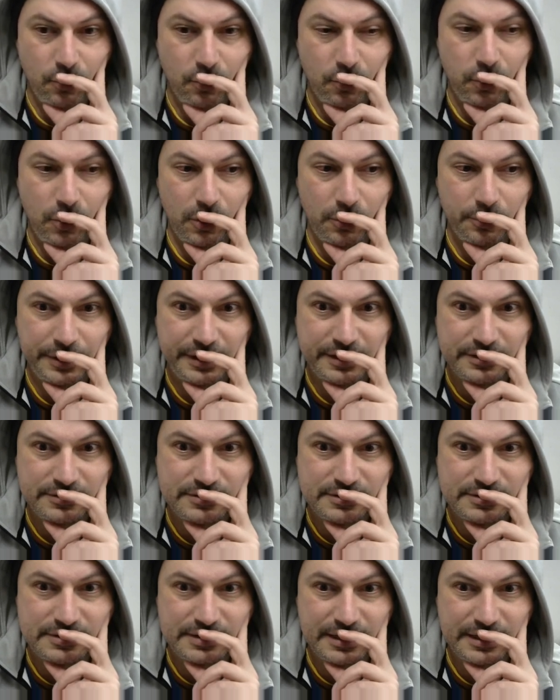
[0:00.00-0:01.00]
What we can
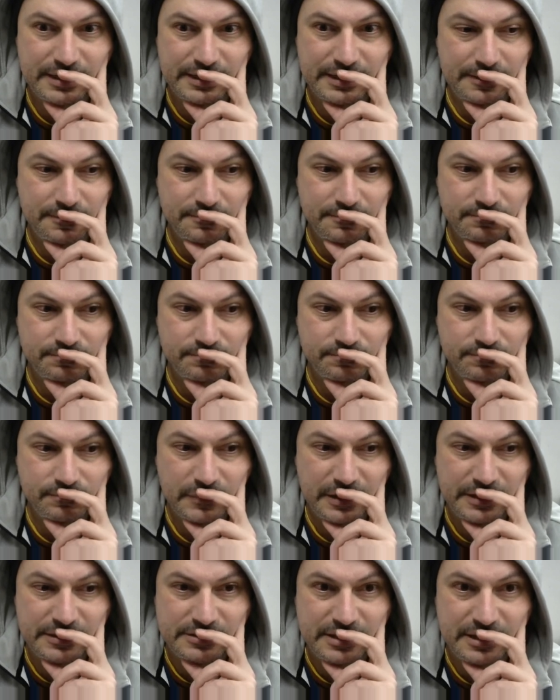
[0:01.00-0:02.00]
see
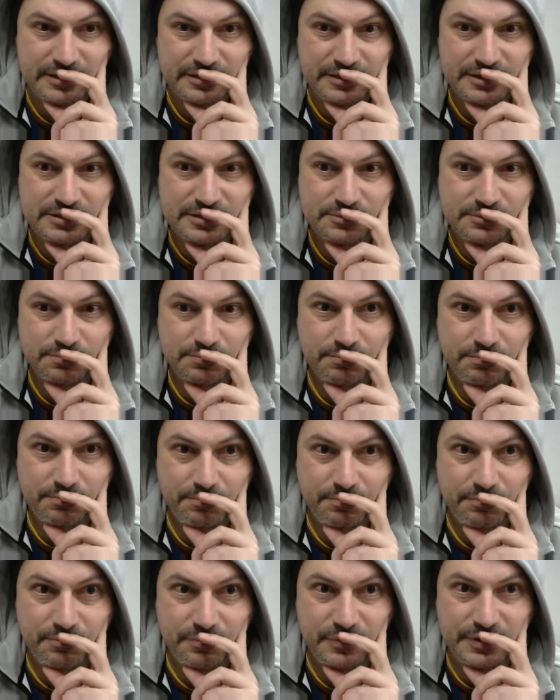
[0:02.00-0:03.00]
is that this
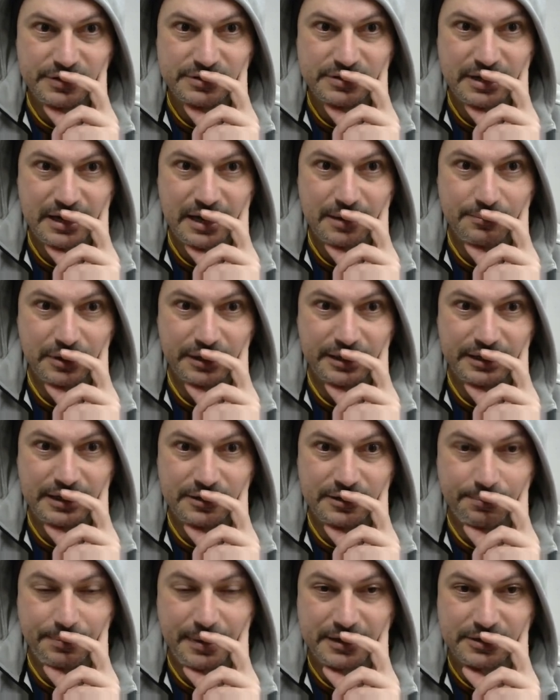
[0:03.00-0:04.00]
camera here,
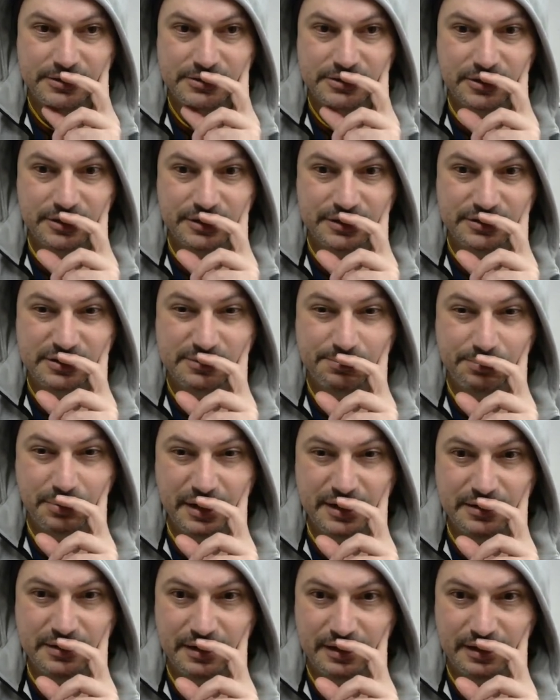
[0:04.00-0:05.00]
the Panasonic,
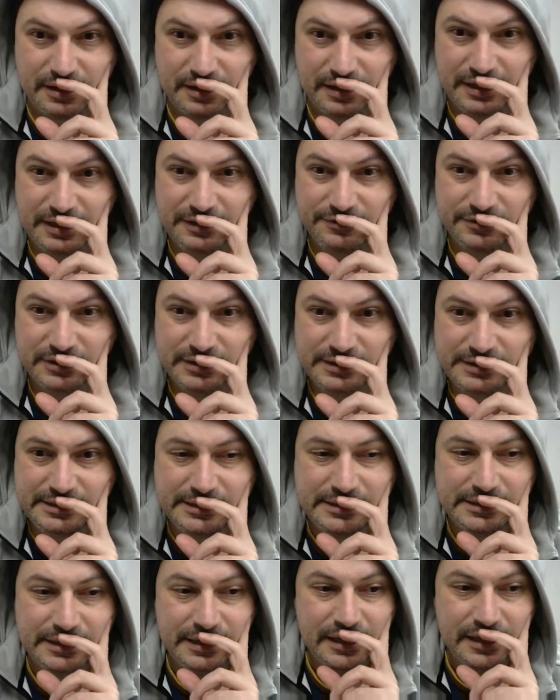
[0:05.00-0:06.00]
spread
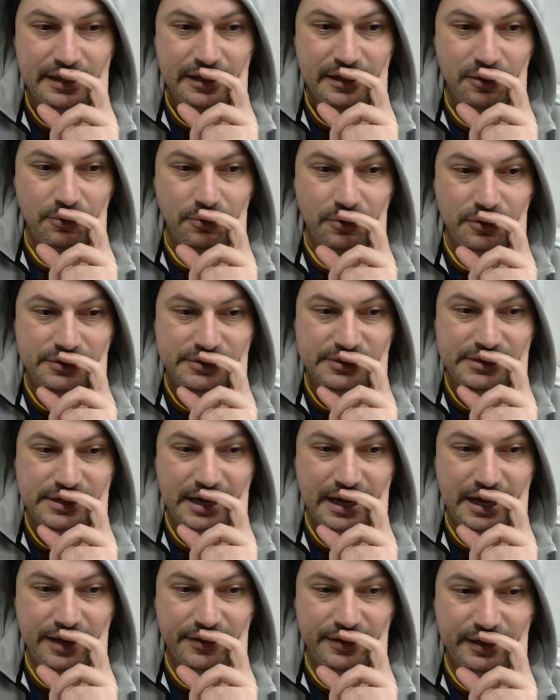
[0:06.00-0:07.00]
evenly, whereas the
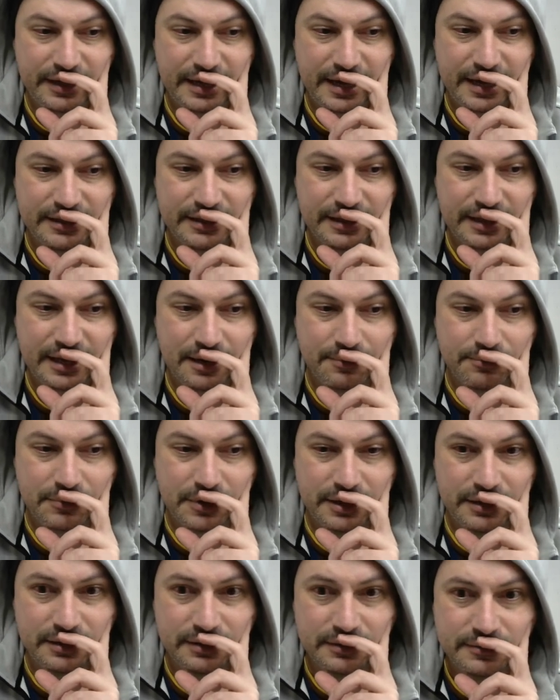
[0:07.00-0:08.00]
other Canon
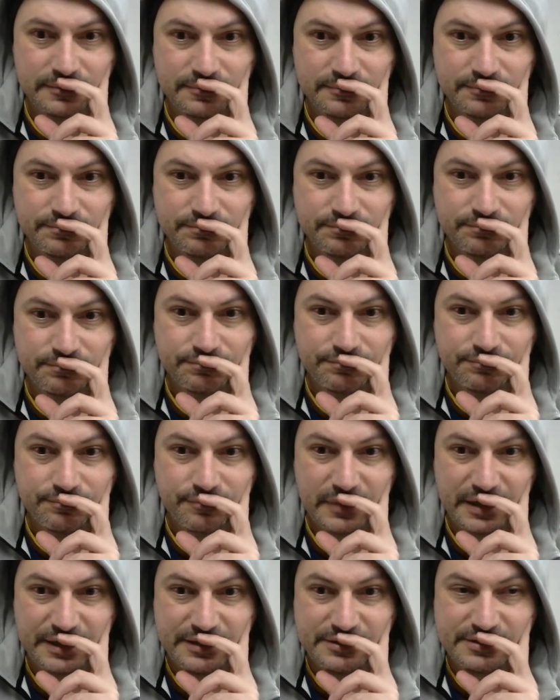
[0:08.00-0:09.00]
camera
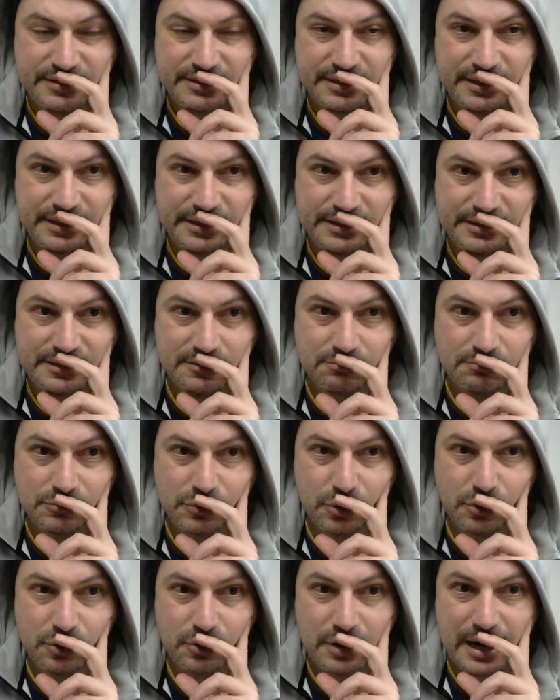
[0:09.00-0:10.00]
is sitting
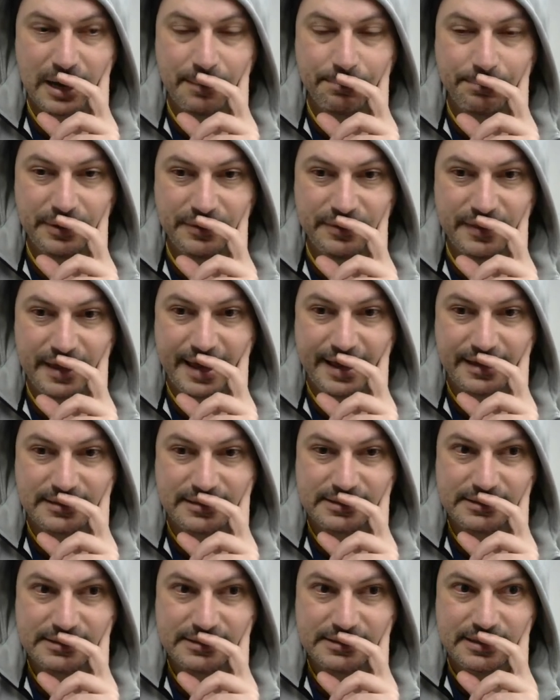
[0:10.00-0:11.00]
more up in
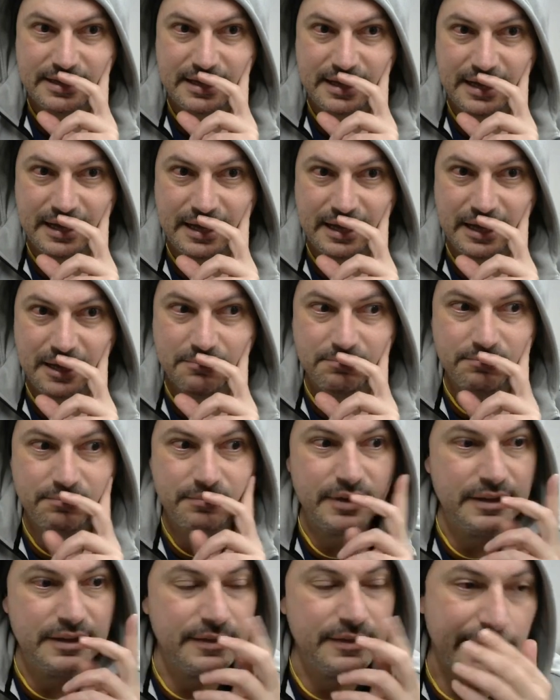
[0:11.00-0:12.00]
that
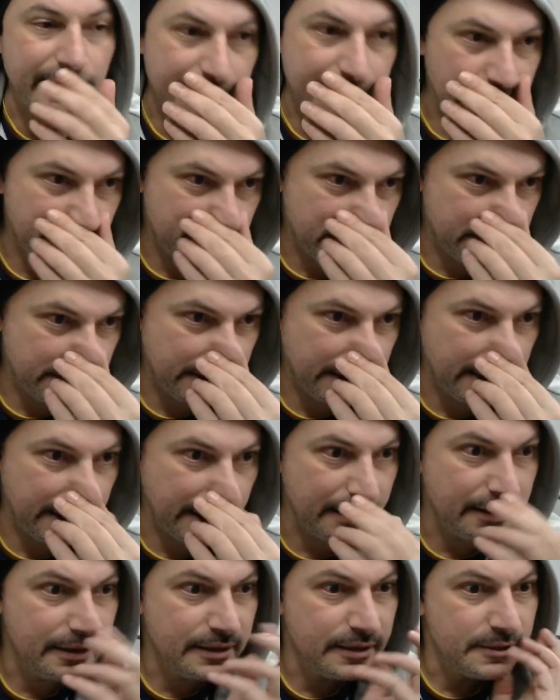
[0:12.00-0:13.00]
area there.